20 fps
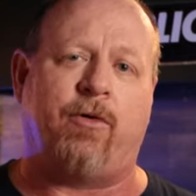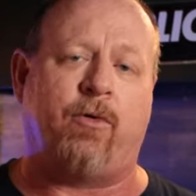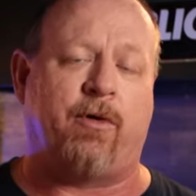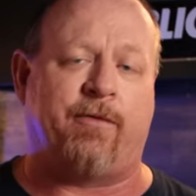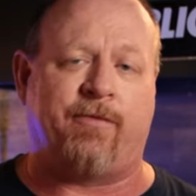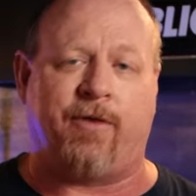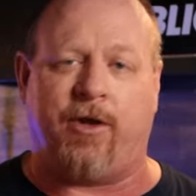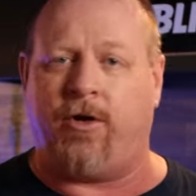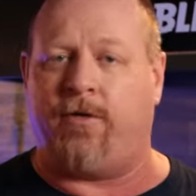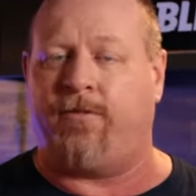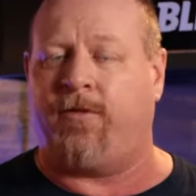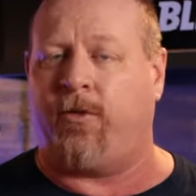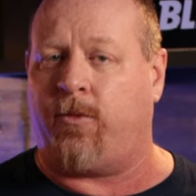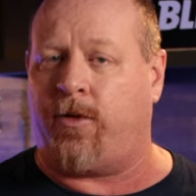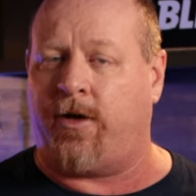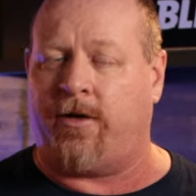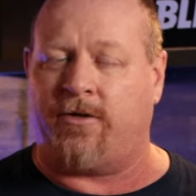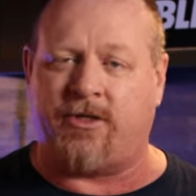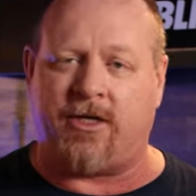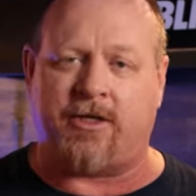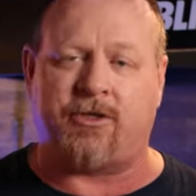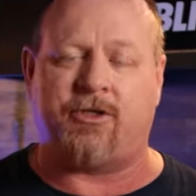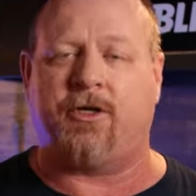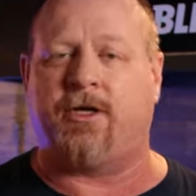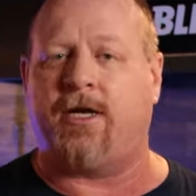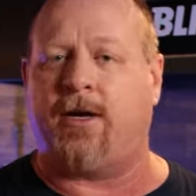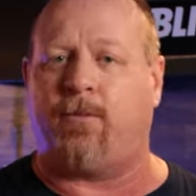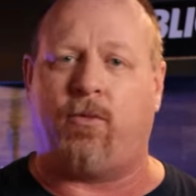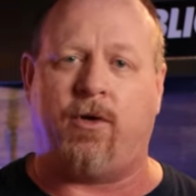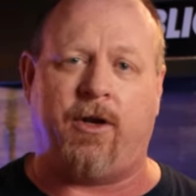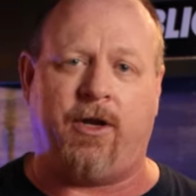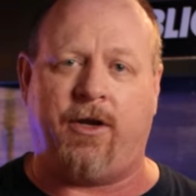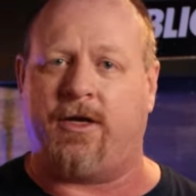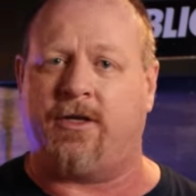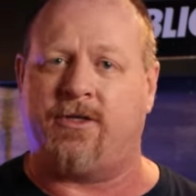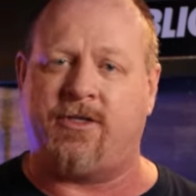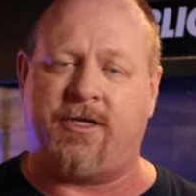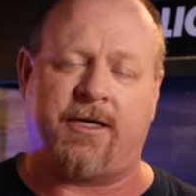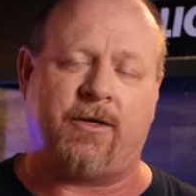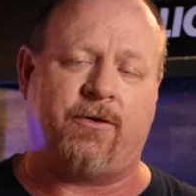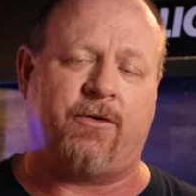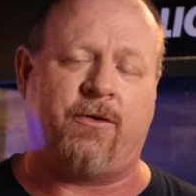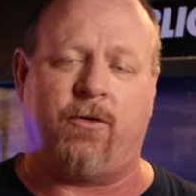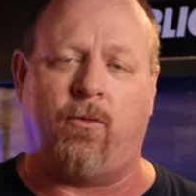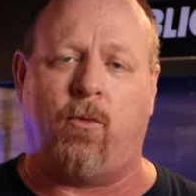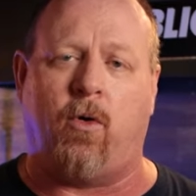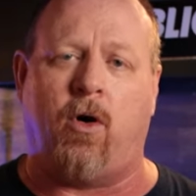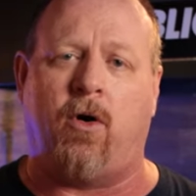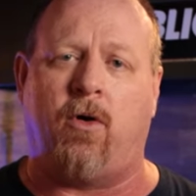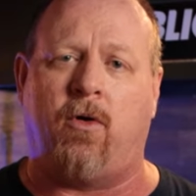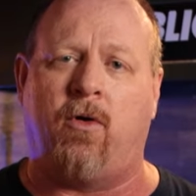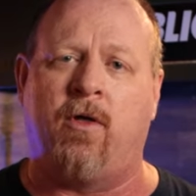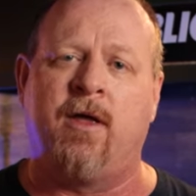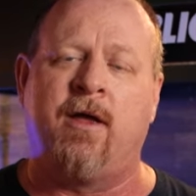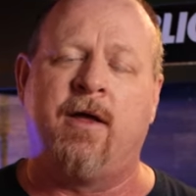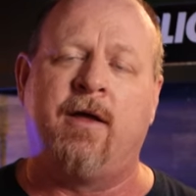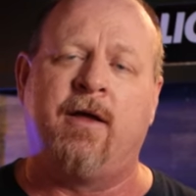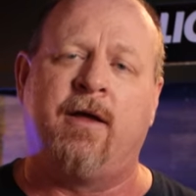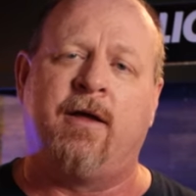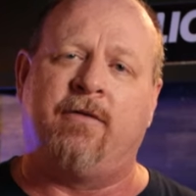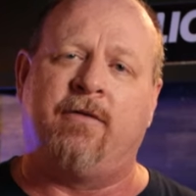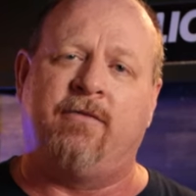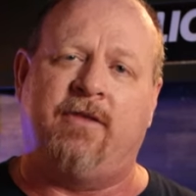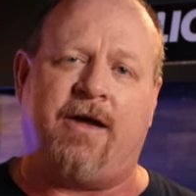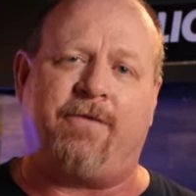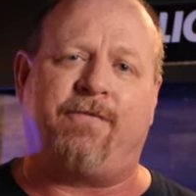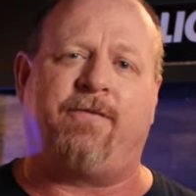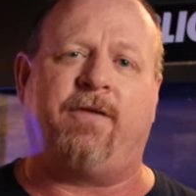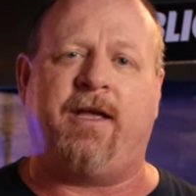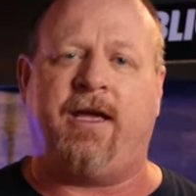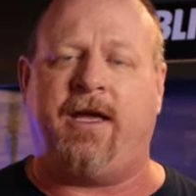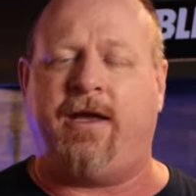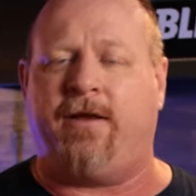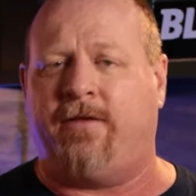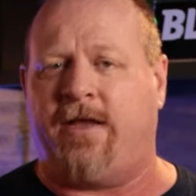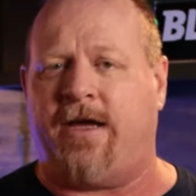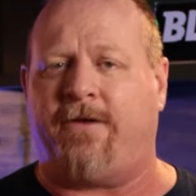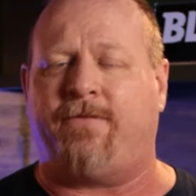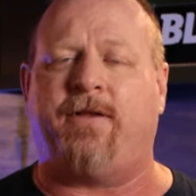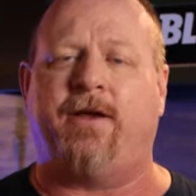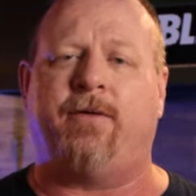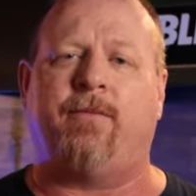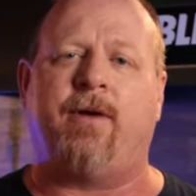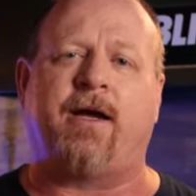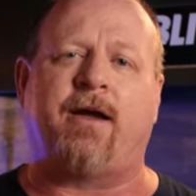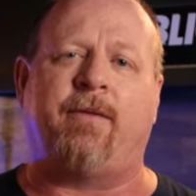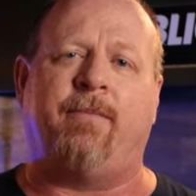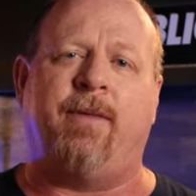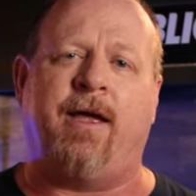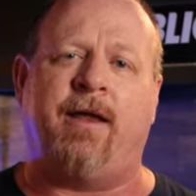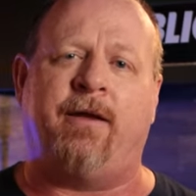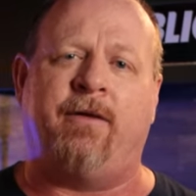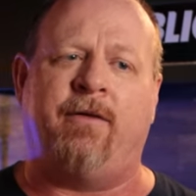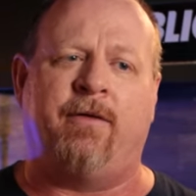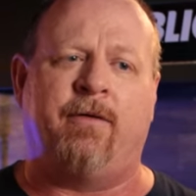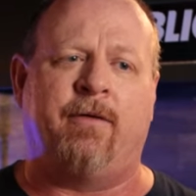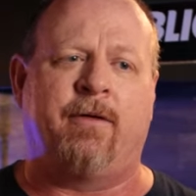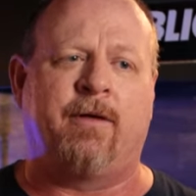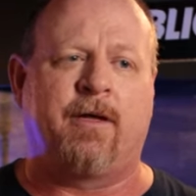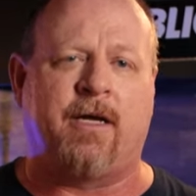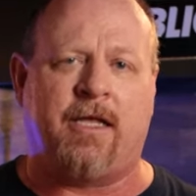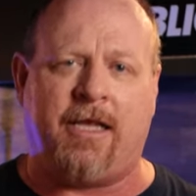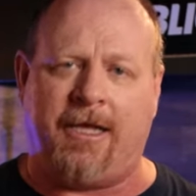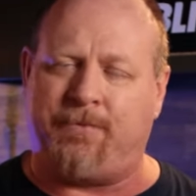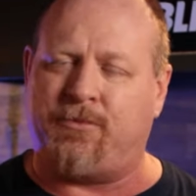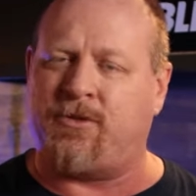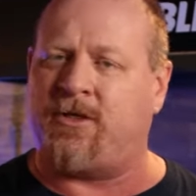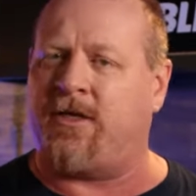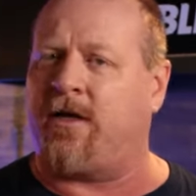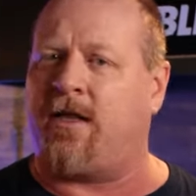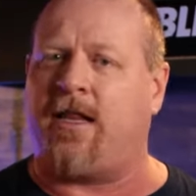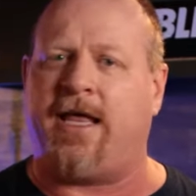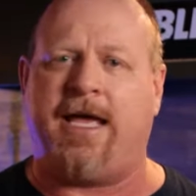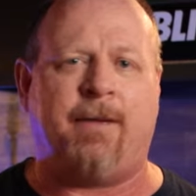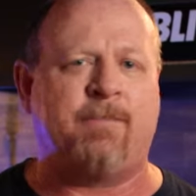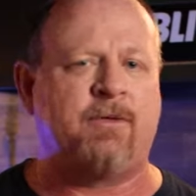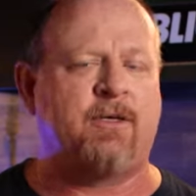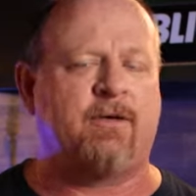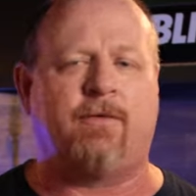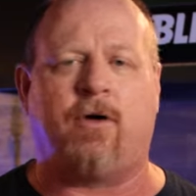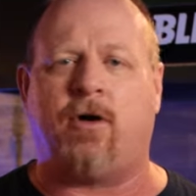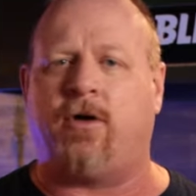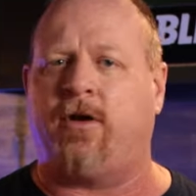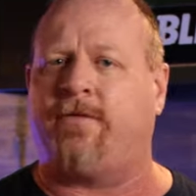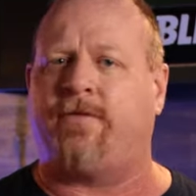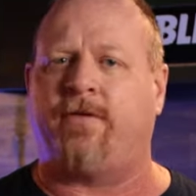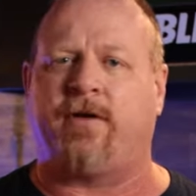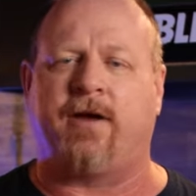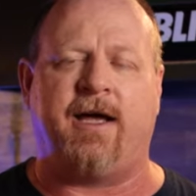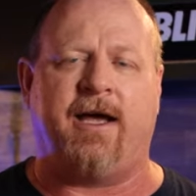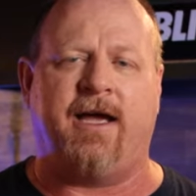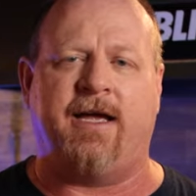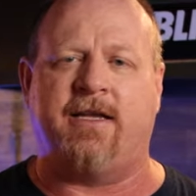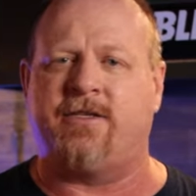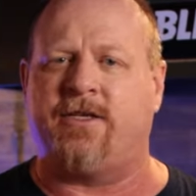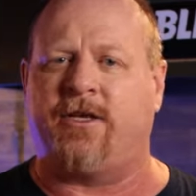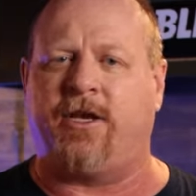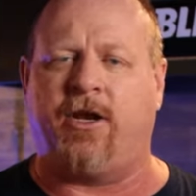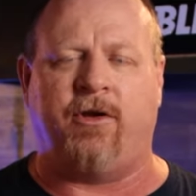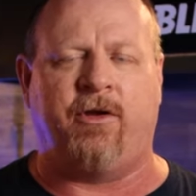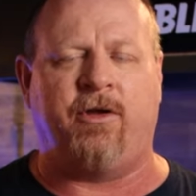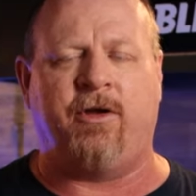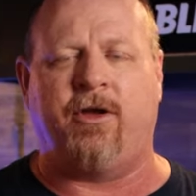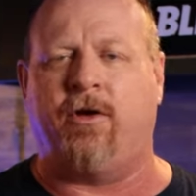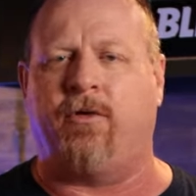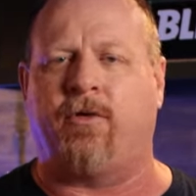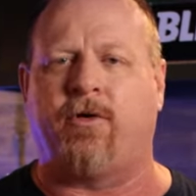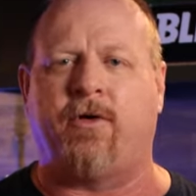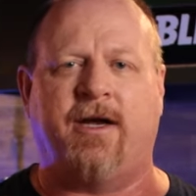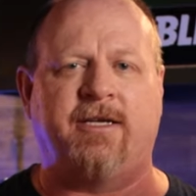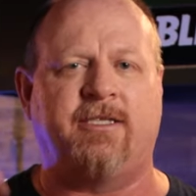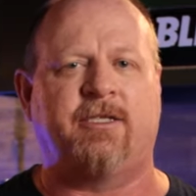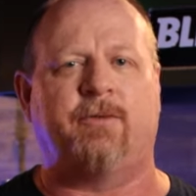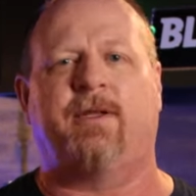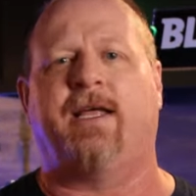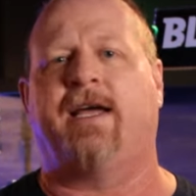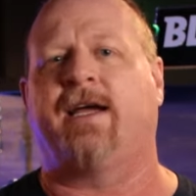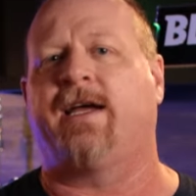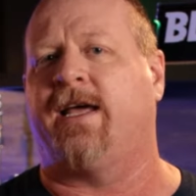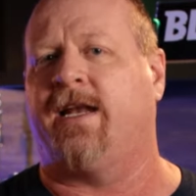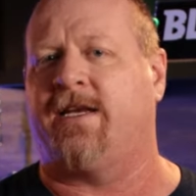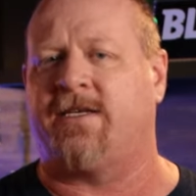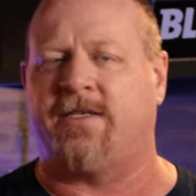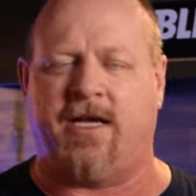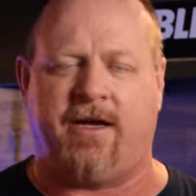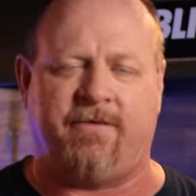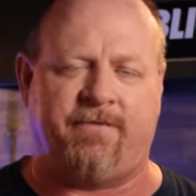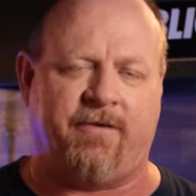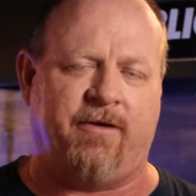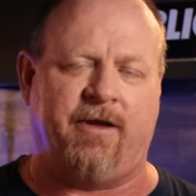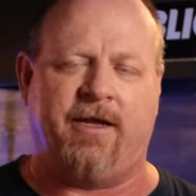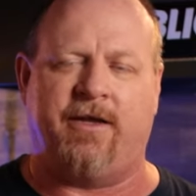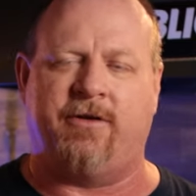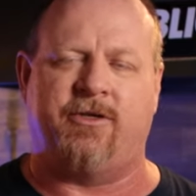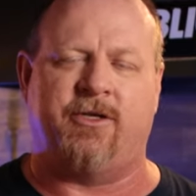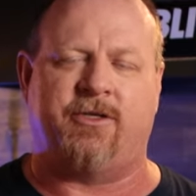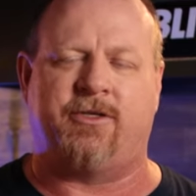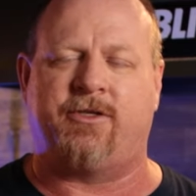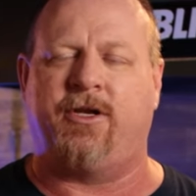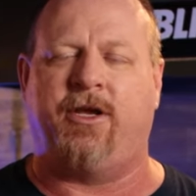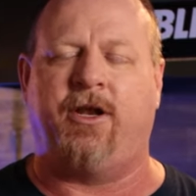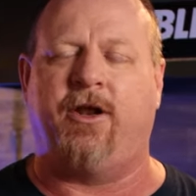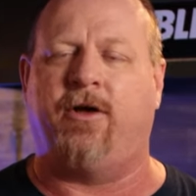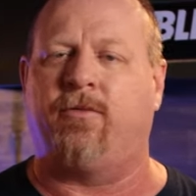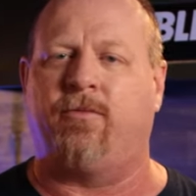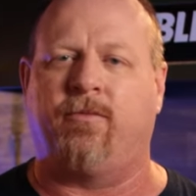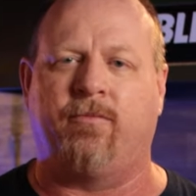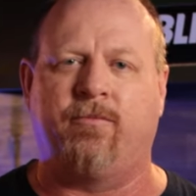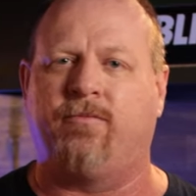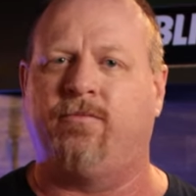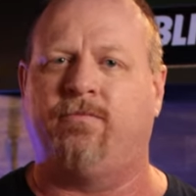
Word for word: Or, you know, if you want a suction cup one, you can stick it to the wall definitely definitely recommend clips and clamps of all different kinds and you know you can go crazy with that kind of stuff and, and just you know